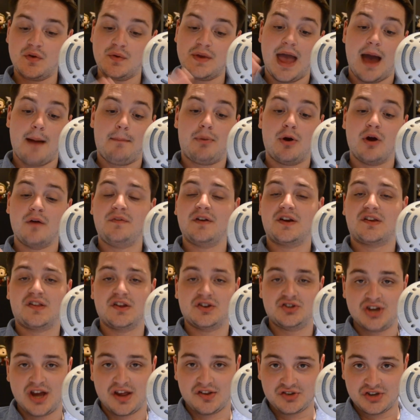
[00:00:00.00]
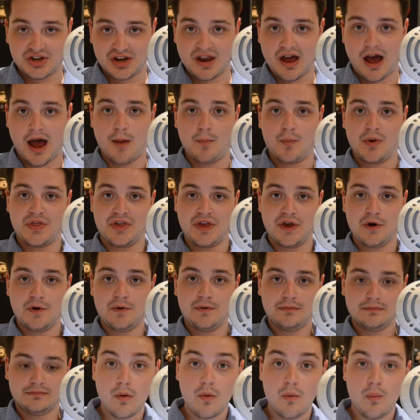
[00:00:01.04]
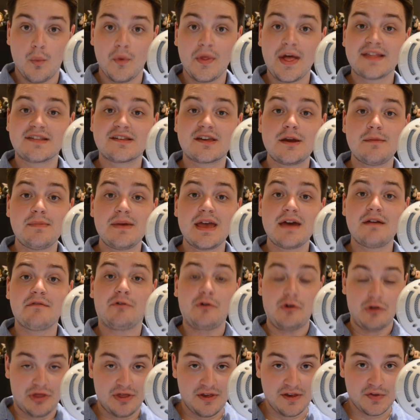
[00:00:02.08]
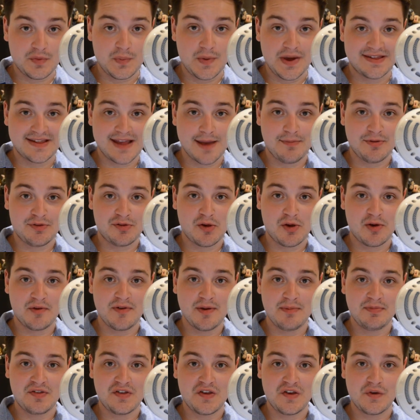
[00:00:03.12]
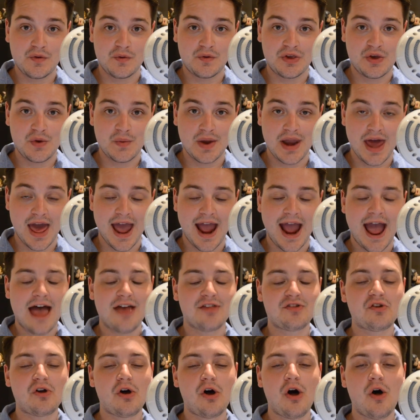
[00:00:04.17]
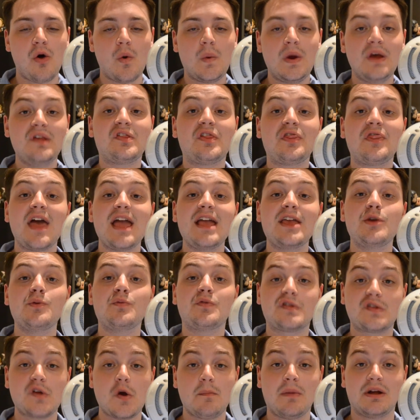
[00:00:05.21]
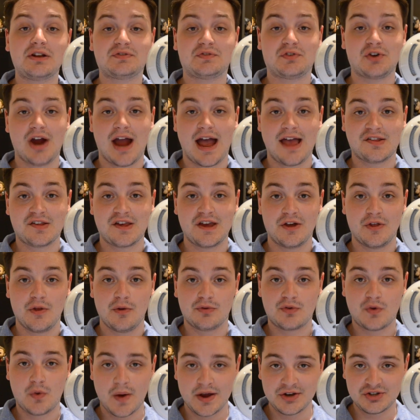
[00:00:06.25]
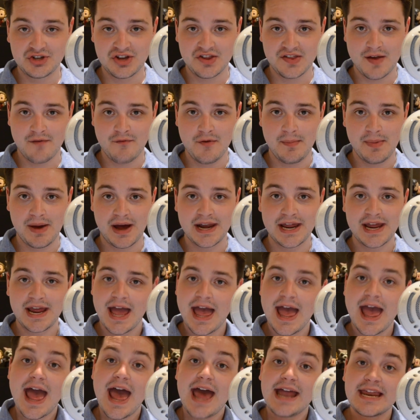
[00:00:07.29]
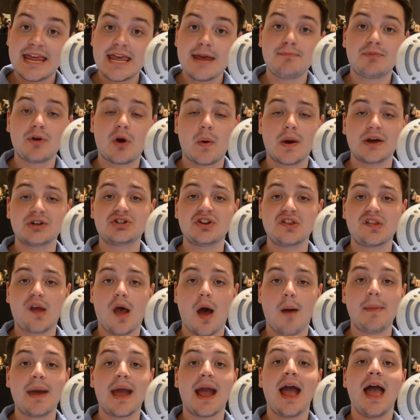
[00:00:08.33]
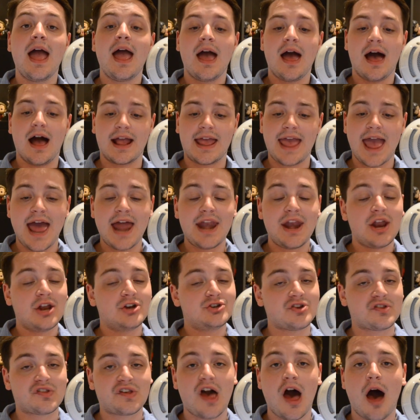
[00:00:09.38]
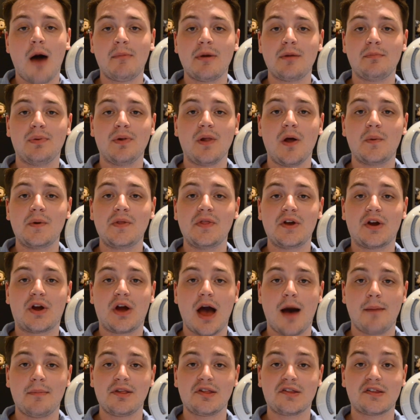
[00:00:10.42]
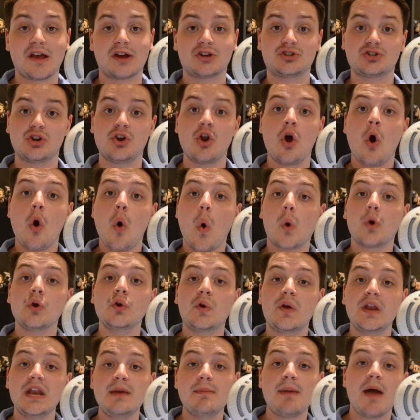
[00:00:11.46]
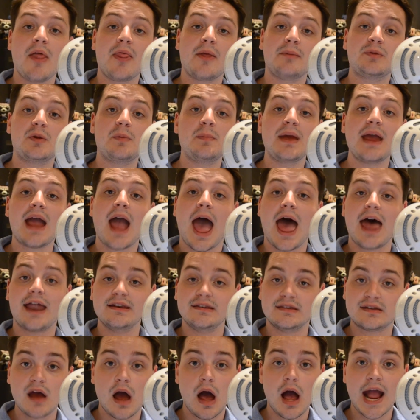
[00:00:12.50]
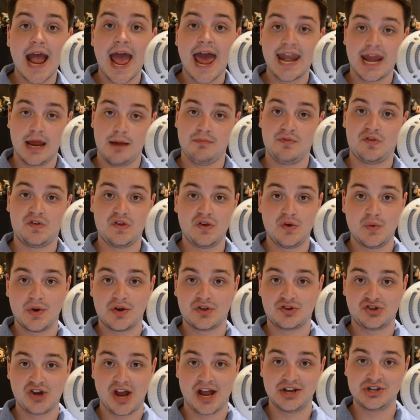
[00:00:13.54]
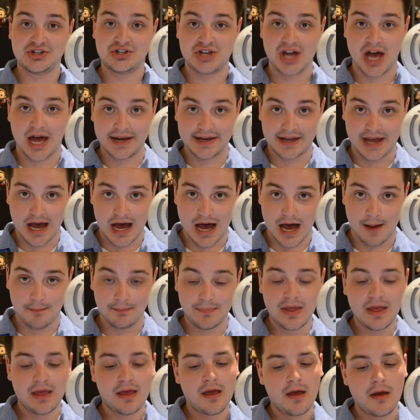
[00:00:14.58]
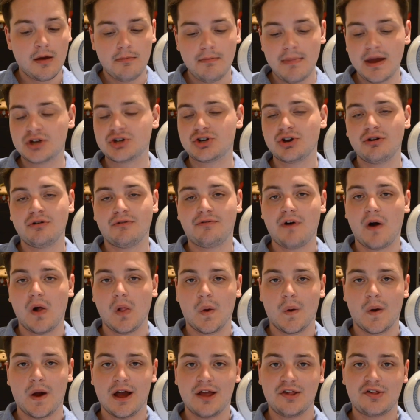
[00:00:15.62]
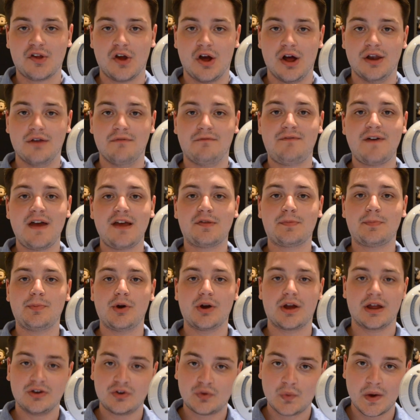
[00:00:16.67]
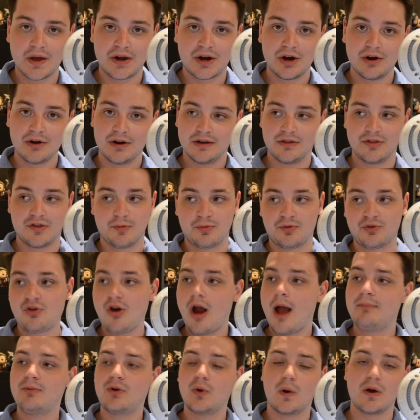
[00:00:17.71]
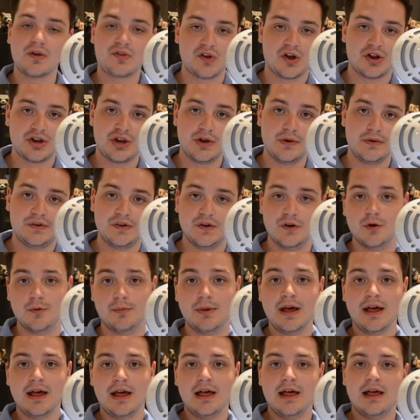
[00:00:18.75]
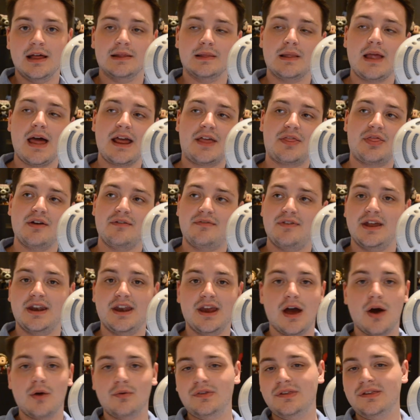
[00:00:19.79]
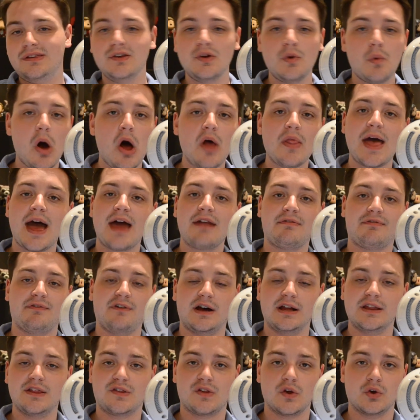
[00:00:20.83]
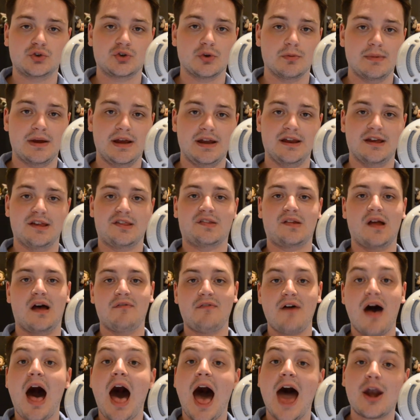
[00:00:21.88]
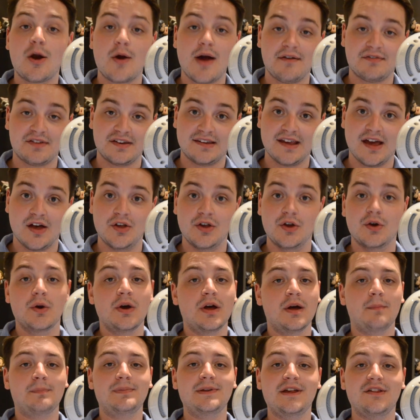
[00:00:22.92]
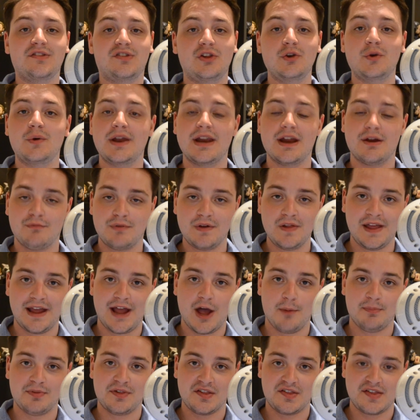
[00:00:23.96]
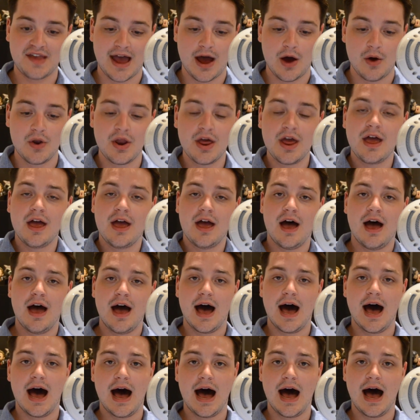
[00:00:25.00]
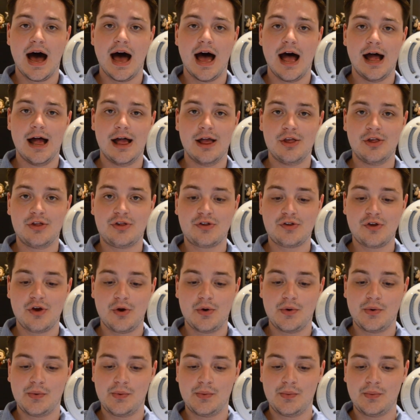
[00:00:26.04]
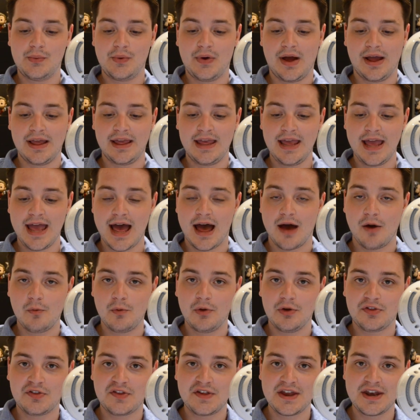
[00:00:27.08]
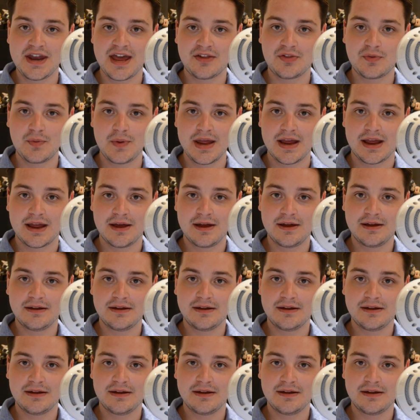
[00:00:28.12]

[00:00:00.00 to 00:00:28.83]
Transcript: So yeah, perfect suggestion. I'm with you. Well, that's going to be it for this week's episode of MCU Q&A. As always, thank you so much for asking those questions, everybody, and keep the questions coming. Again, just comment below in the comment section, or you can email them to me at doug at mcuexchange.com. Make sure you're following us on Facebook and Twitter and subscribe to us on YouTube. Like the video, do all that fun social media stuff. I don't have to tell you. Please do it, it really helps us out. Uh, so, yeah, we'll see you next week.